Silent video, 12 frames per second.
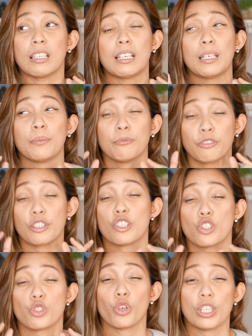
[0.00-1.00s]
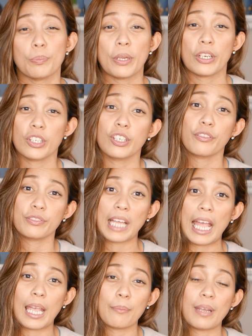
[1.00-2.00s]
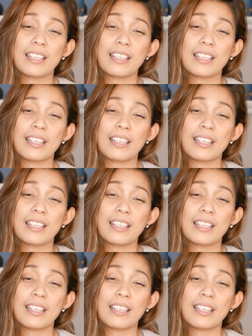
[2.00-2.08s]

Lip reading: for a short period of time,